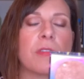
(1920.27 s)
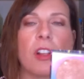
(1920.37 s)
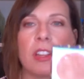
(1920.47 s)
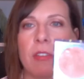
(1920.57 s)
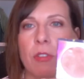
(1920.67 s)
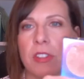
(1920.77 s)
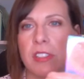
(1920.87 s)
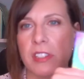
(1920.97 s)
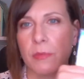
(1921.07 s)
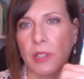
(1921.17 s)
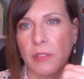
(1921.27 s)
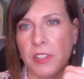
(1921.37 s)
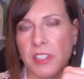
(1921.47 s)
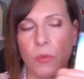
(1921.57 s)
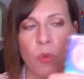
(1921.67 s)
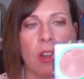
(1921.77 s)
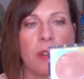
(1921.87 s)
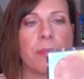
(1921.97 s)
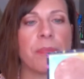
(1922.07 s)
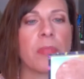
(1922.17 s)
of All Evil. This is the Maleficent
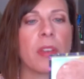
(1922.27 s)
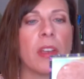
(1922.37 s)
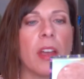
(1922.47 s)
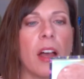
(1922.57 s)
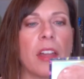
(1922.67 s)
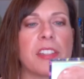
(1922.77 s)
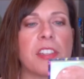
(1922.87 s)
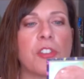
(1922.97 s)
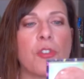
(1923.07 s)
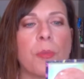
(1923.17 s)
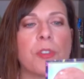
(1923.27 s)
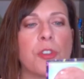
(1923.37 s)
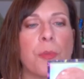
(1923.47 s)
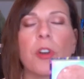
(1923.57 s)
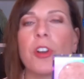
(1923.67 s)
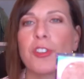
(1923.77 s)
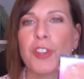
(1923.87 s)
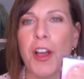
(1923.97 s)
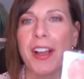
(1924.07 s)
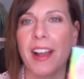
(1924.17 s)
one. Uh, it's a Super
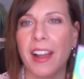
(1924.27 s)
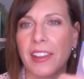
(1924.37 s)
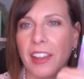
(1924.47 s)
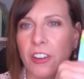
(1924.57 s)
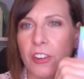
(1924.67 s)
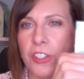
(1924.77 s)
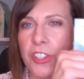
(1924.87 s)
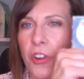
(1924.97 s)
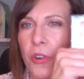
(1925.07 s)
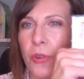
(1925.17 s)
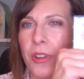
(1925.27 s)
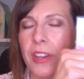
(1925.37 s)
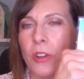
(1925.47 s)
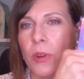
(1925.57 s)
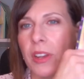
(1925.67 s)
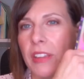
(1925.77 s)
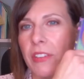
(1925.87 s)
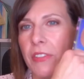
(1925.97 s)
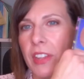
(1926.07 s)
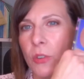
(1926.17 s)
Shock highlighter. So, you know what?
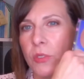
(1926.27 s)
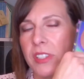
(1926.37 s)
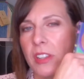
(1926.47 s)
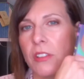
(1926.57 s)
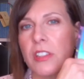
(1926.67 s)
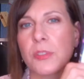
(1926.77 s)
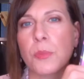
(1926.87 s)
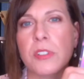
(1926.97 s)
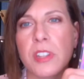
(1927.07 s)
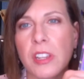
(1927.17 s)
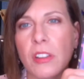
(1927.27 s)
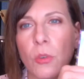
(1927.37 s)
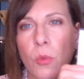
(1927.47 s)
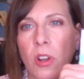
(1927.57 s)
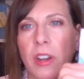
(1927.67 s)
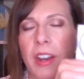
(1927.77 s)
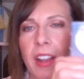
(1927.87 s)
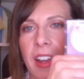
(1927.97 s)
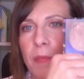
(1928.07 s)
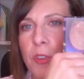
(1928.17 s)
Even if they don't sell this particular one,
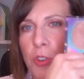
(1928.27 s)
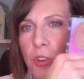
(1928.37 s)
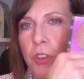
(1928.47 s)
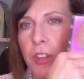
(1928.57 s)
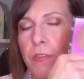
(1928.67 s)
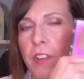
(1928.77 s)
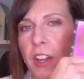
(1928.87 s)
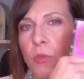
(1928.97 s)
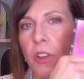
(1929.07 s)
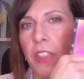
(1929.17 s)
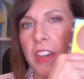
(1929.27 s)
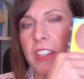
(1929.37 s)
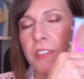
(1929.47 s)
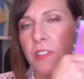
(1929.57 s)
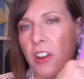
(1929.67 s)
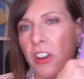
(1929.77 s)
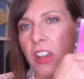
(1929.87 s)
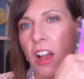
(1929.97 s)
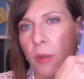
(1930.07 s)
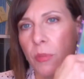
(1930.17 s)
I'm sure you can find one that is very
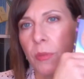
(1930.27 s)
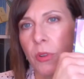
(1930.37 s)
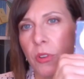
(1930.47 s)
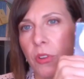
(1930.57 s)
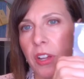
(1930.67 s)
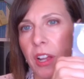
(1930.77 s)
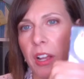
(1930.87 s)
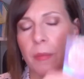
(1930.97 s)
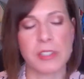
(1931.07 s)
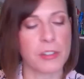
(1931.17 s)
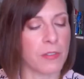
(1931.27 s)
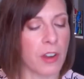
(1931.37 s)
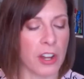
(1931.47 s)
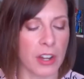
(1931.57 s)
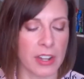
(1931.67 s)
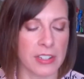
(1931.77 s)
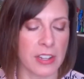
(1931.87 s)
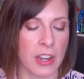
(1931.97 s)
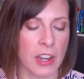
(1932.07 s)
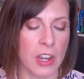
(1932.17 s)
comparable. Um, it's a very nice
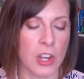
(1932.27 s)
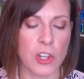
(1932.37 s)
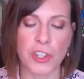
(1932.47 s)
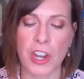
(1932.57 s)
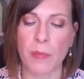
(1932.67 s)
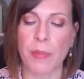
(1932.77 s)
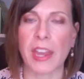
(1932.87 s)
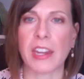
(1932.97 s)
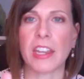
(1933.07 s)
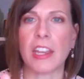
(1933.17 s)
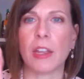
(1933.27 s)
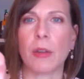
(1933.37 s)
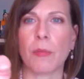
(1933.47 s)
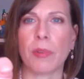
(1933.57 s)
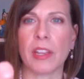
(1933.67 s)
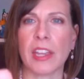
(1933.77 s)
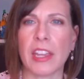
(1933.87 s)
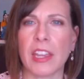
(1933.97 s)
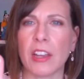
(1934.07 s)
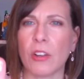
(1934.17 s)
champagne
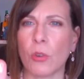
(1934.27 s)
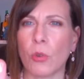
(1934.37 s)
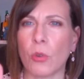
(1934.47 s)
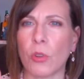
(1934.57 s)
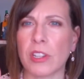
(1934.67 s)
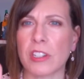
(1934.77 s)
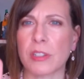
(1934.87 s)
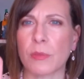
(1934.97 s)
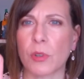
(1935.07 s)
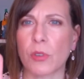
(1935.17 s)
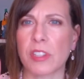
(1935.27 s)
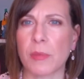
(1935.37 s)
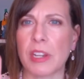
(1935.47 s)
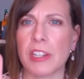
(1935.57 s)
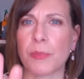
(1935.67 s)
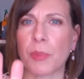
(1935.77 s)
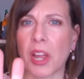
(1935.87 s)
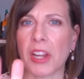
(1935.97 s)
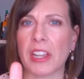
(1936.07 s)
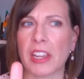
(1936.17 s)
blingy. Holy smokes. I mean, it's
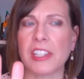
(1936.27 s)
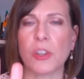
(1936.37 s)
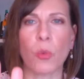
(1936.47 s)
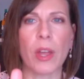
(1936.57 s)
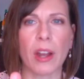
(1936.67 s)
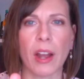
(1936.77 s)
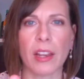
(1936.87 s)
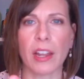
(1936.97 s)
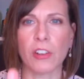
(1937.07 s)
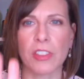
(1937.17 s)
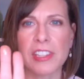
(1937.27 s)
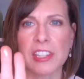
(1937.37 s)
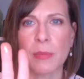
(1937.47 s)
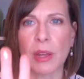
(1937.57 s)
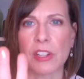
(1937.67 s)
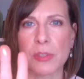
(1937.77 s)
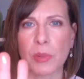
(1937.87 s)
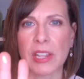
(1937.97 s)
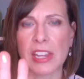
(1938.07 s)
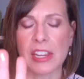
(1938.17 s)
blinding. It's a wet highlighter. This is about as
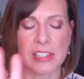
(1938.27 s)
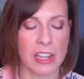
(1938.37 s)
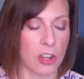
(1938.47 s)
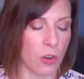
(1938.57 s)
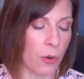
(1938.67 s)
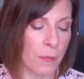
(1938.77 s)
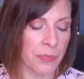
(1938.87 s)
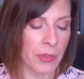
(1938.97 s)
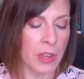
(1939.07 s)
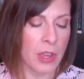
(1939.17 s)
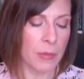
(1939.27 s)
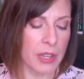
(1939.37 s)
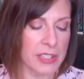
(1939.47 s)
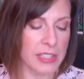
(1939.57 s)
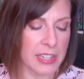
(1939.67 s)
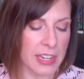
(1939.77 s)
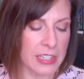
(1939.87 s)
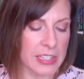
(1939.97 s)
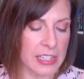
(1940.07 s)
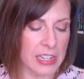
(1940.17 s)
blingy as I go because the
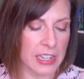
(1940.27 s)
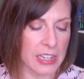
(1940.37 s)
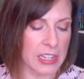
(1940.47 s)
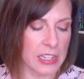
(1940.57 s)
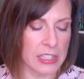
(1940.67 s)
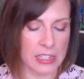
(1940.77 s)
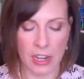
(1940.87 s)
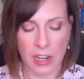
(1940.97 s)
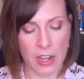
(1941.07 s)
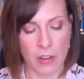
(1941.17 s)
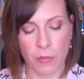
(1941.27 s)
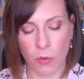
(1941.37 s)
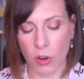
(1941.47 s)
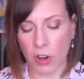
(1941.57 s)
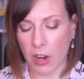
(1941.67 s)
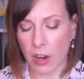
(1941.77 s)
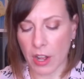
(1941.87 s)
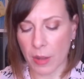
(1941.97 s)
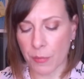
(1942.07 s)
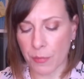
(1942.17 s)
tendency is for
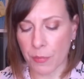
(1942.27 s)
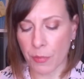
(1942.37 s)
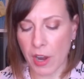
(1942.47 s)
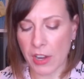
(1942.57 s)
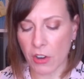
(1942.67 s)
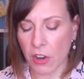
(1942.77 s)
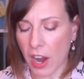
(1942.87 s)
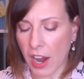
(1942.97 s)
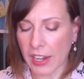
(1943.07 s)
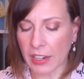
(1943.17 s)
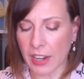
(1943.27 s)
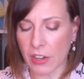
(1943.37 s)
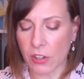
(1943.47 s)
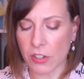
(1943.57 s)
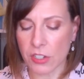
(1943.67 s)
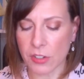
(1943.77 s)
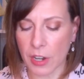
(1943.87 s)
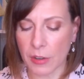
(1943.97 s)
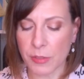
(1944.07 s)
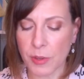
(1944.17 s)
uh, brighter highlighters,
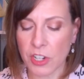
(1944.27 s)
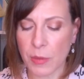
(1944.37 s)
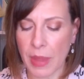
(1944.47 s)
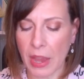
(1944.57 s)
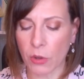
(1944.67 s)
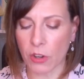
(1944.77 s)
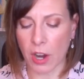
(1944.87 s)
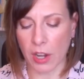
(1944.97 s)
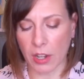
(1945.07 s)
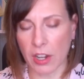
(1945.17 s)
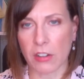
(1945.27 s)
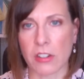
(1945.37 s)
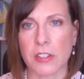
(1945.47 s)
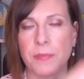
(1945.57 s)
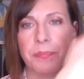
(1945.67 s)
and especially powder highlighters,